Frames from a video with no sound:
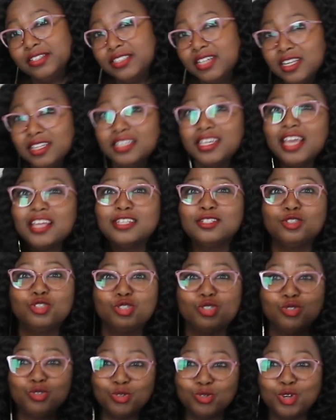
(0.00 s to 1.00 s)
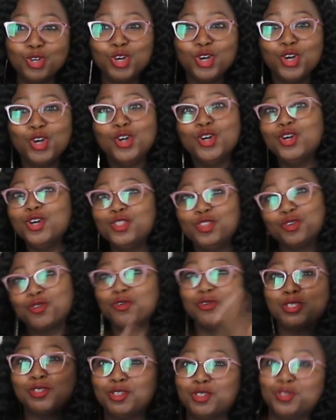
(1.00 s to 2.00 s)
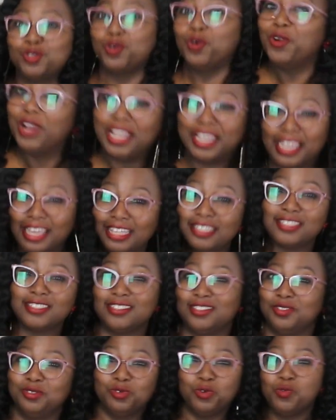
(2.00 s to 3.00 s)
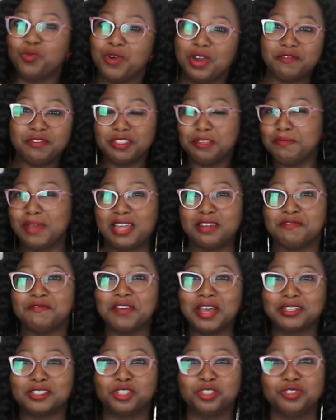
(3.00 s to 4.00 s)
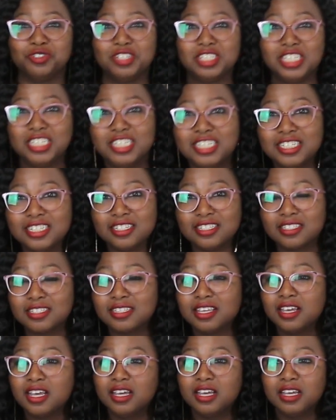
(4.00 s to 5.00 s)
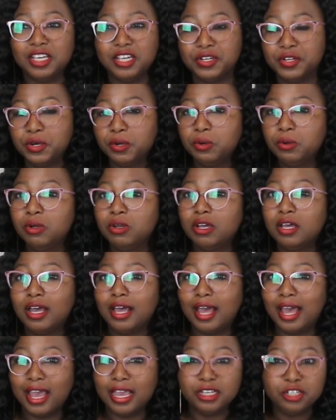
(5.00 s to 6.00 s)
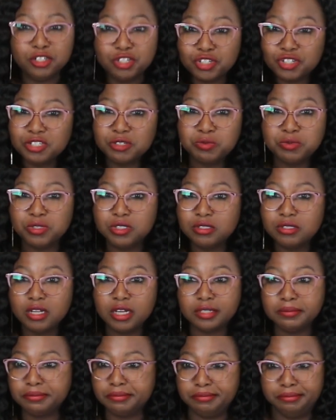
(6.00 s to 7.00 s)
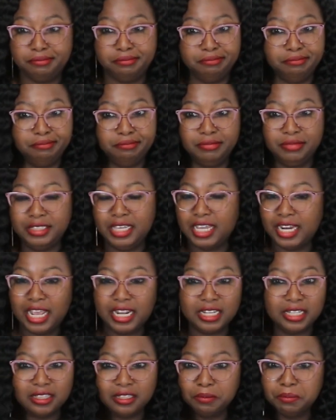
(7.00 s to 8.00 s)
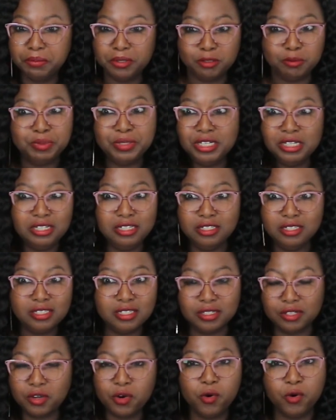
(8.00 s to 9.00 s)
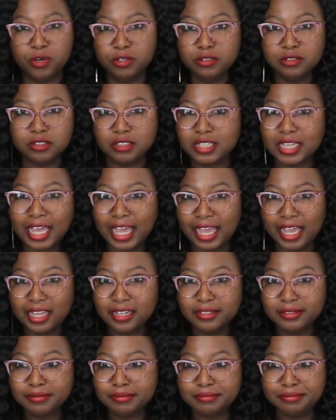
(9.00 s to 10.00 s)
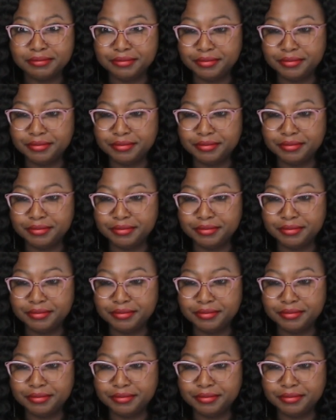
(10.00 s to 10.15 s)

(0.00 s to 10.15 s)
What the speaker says: you're delegating to the grocery store, I guess, or whoever the manufacturer is. I usually would not get anything but peas and corn in a can.